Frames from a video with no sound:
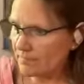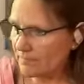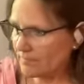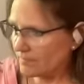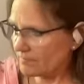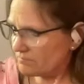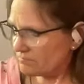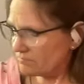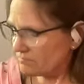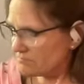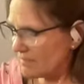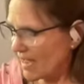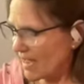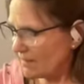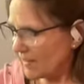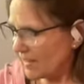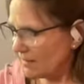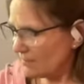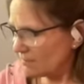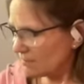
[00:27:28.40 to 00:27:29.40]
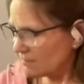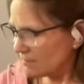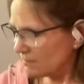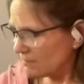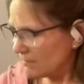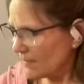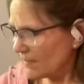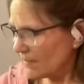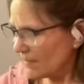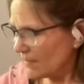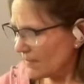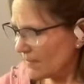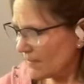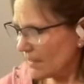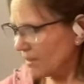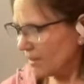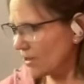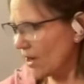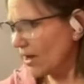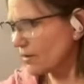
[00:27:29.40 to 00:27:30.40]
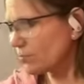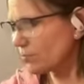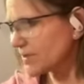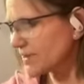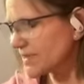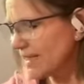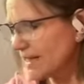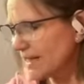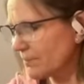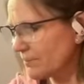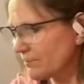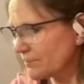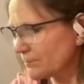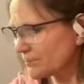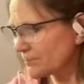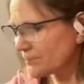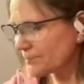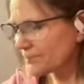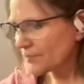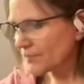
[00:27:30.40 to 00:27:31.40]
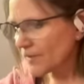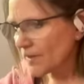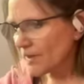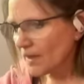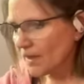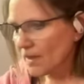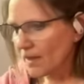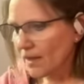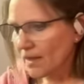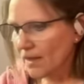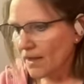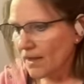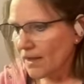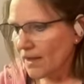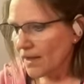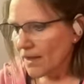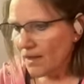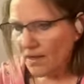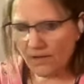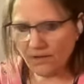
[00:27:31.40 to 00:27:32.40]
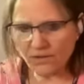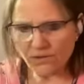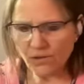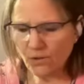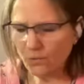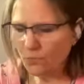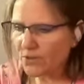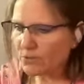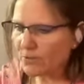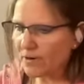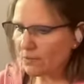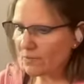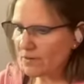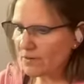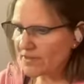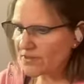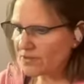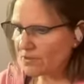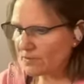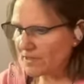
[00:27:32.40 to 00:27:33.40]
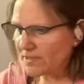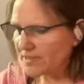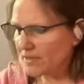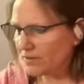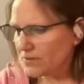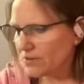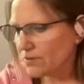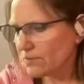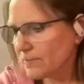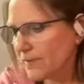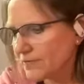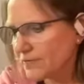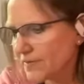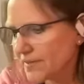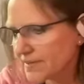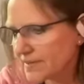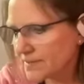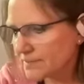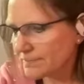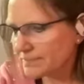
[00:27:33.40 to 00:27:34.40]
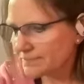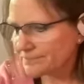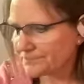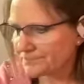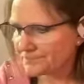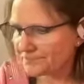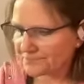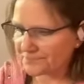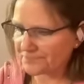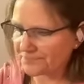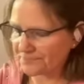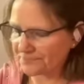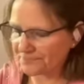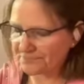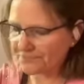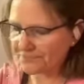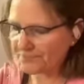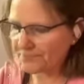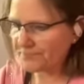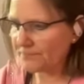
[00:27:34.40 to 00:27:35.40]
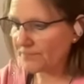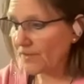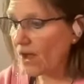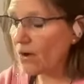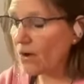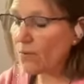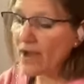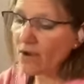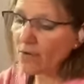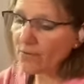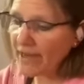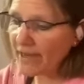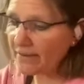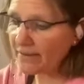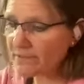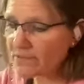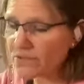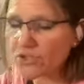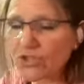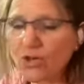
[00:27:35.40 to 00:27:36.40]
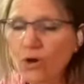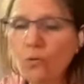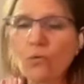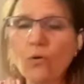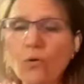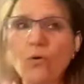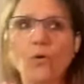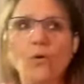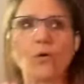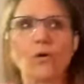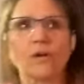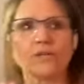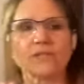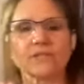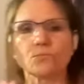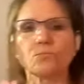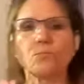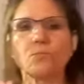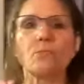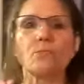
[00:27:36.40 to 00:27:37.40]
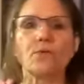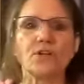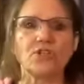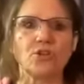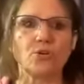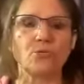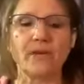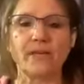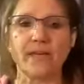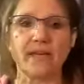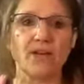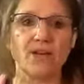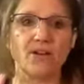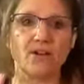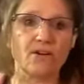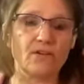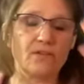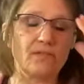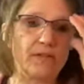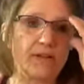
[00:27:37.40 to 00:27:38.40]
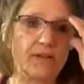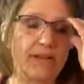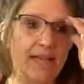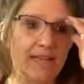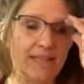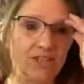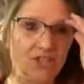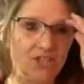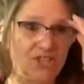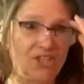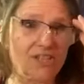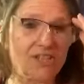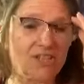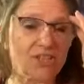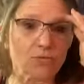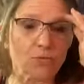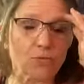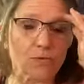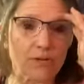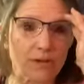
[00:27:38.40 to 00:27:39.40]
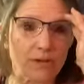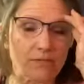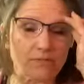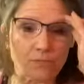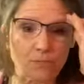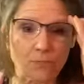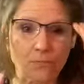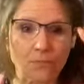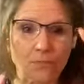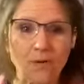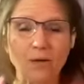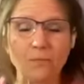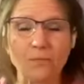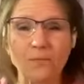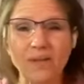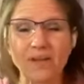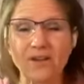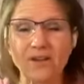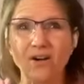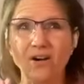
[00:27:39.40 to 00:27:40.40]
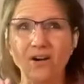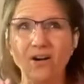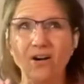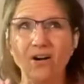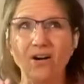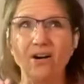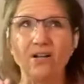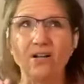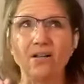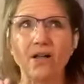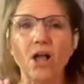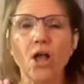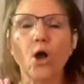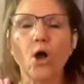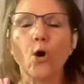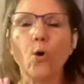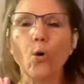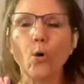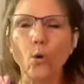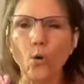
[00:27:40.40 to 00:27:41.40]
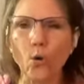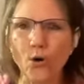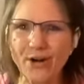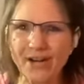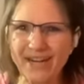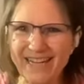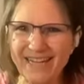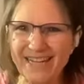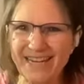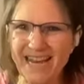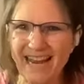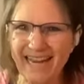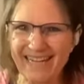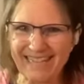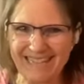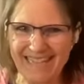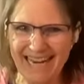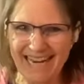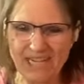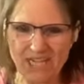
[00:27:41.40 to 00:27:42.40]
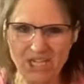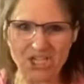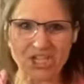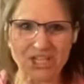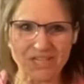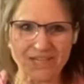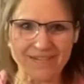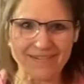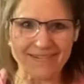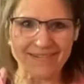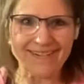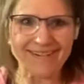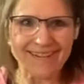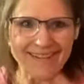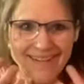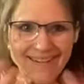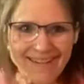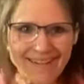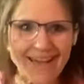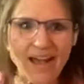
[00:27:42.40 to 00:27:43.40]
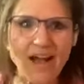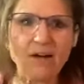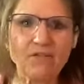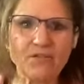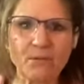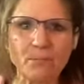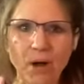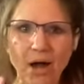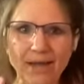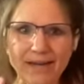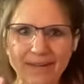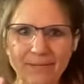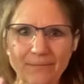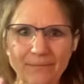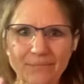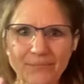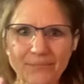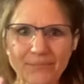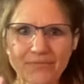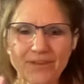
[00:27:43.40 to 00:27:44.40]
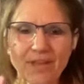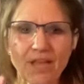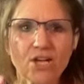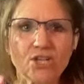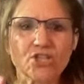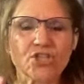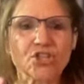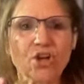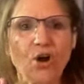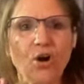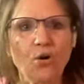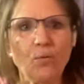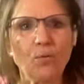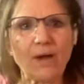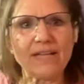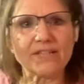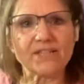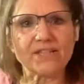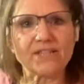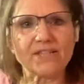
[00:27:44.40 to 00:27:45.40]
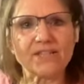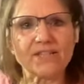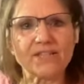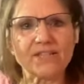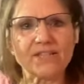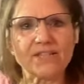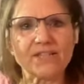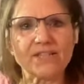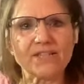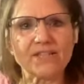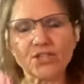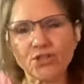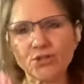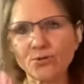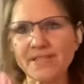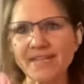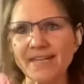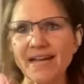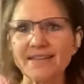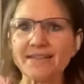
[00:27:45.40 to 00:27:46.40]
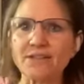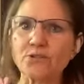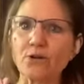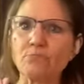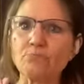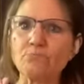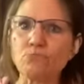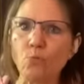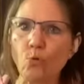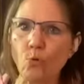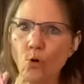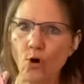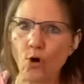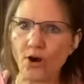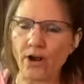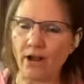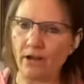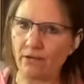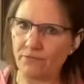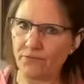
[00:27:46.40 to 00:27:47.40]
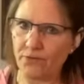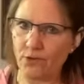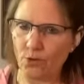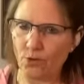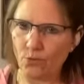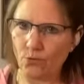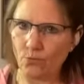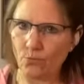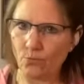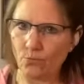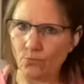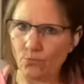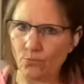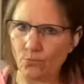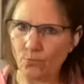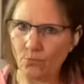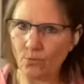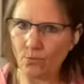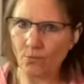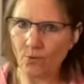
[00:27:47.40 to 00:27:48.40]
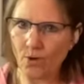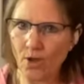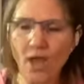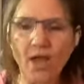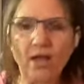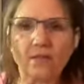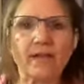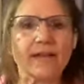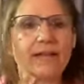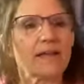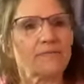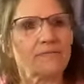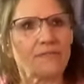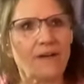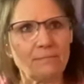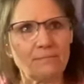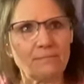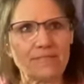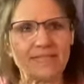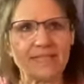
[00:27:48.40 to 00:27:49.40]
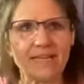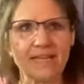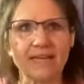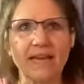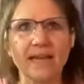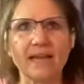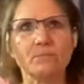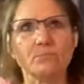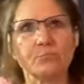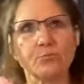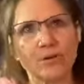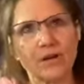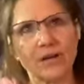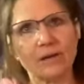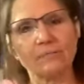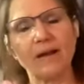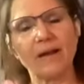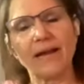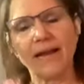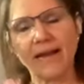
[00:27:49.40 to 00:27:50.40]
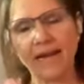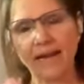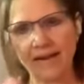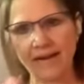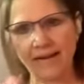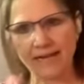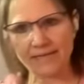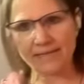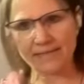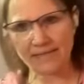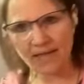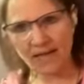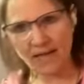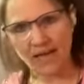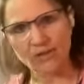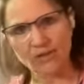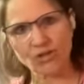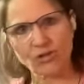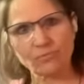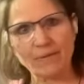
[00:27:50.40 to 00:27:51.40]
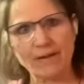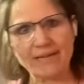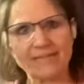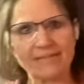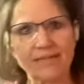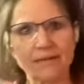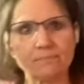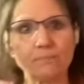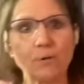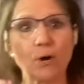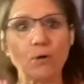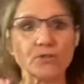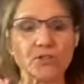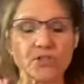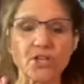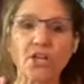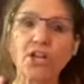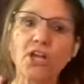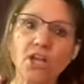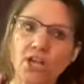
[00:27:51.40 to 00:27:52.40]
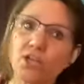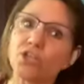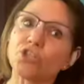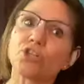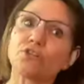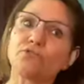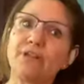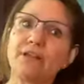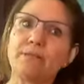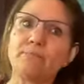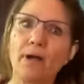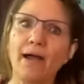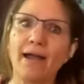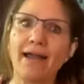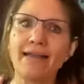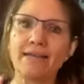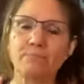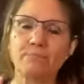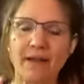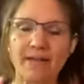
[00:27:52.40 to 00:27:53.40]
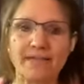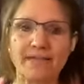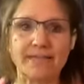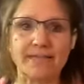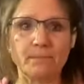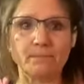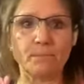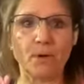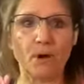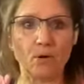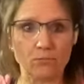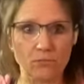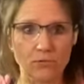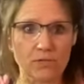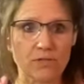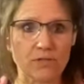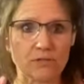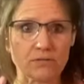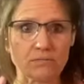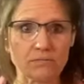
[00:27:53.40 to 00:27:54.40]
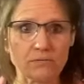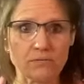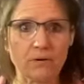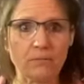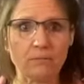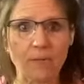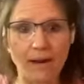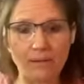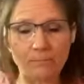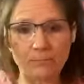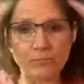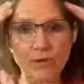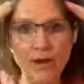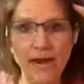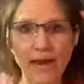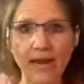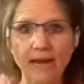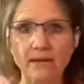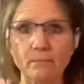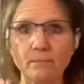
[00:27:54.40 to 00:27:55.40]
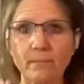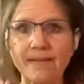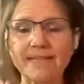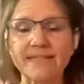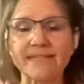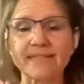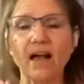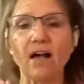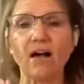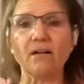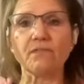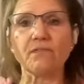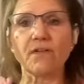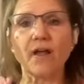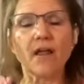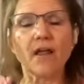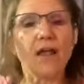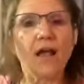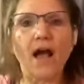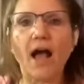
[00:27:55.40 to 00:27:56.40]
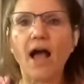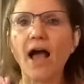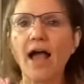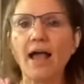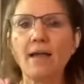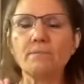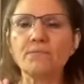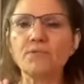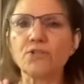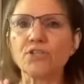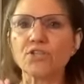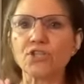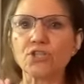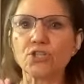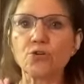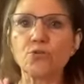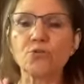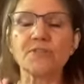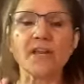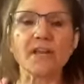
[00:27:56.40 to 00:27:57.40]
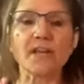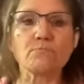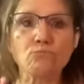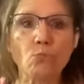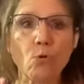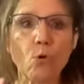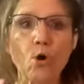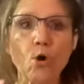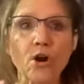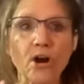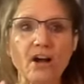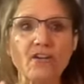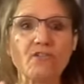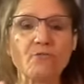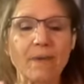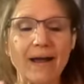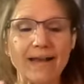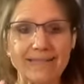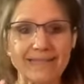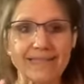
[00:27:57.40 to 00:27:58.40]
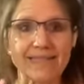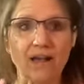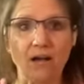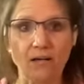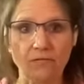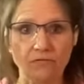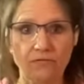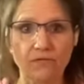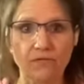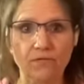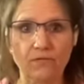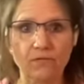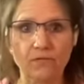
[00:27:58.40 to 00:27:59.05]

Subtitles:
Maybe, maybe not, we'll see. So what else I want to tell you about this? Oh, okay. So what we're doing here is just sort of what we call organization of the body. So it's using a little more of you. Like if I'm sitting and putting my hands under my sit bones to remind my sit bones or my brain and myself, I'm just using more of myself.